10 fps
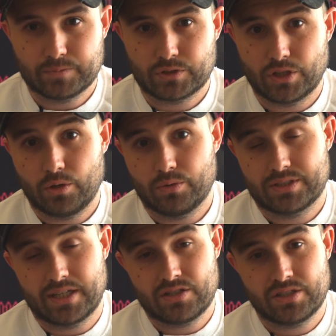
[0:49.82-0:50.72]
So
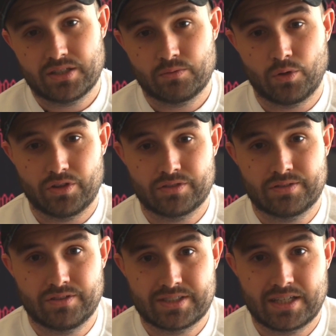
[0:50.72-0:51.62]
essentially
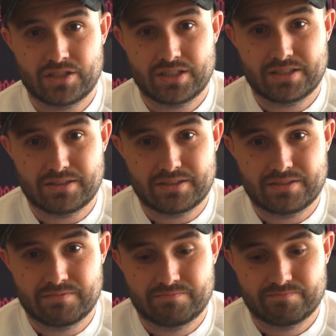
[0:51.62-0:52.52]
they're essentially
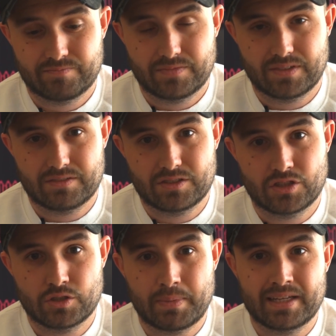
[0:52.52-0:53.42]

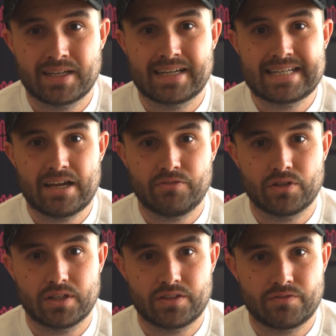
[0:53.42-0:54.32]
suspending it
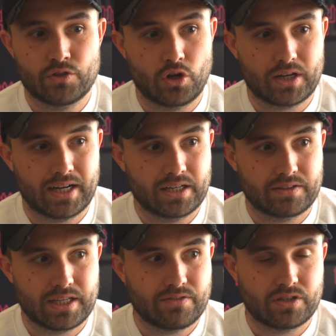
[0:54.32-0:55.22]
indefinitely. They've not kind
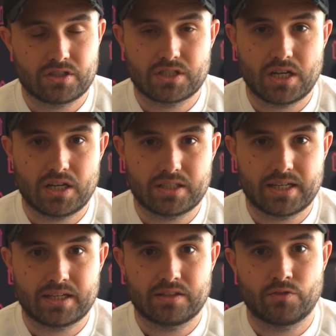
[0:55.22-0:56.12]
of given a start
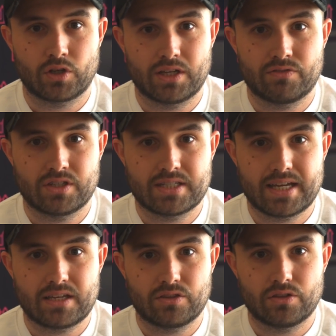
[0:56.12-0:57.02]
date, they've not given a
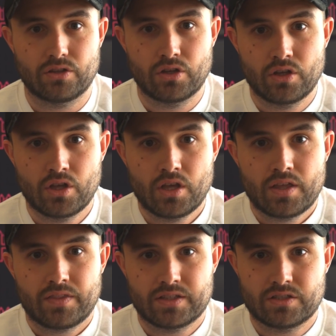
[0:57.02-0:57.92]
date that
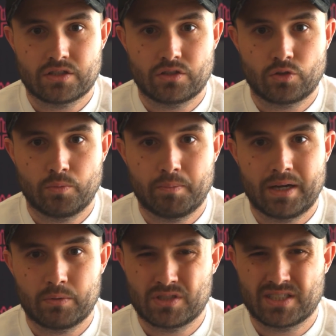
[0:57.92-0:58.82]
this is going to come
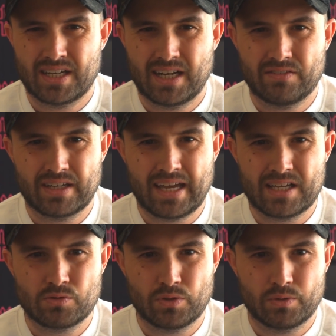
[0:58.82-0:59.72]
back, which is kind of
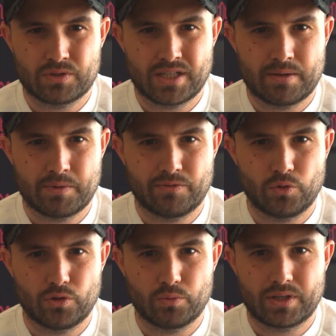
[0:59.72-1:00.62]
against what they were saying
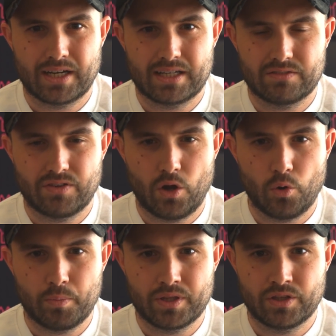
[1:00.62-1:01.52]
before. They were kind of
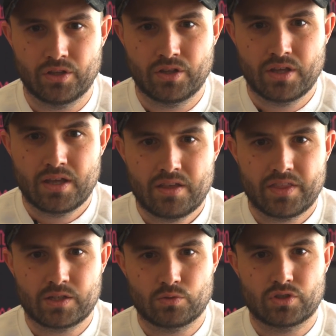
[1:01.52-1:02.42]
hoping that
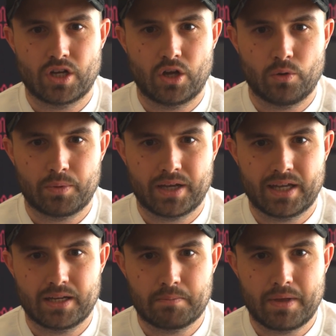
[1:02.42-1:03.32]
things would start up
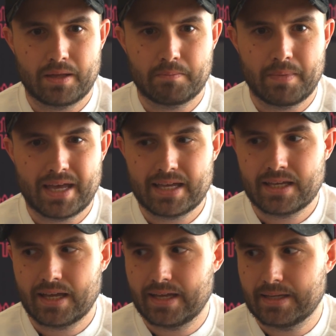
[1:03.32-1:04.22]
again in
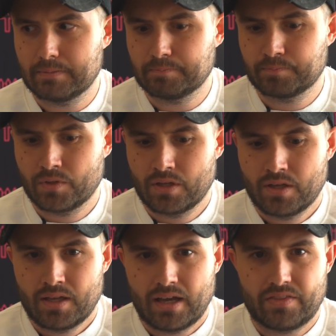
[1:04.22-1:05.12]
May.
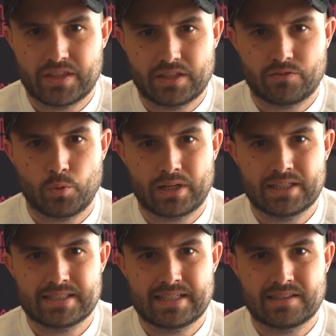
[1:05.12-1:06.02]
I think they've
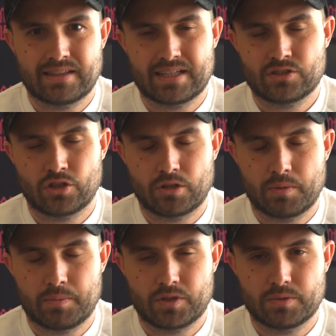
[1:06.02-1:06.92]
quickly seen that that's not going
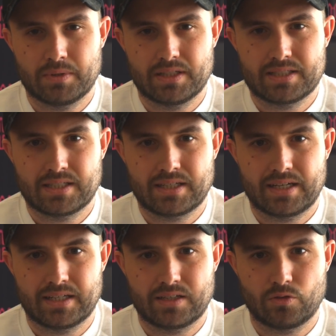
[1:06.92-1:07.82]
to be a possibility
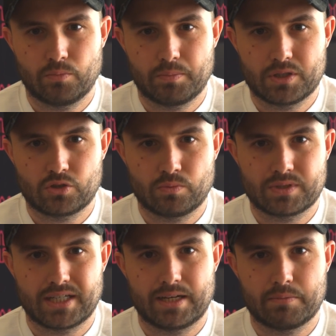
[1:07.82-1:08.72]
and it could be some
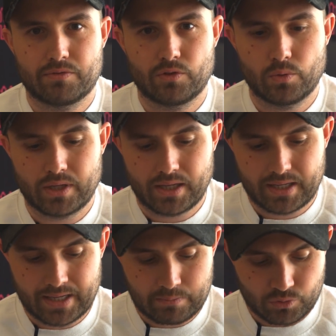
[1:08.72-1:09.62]
time before we
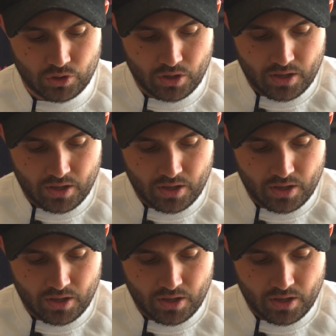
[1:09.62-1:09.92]
get games.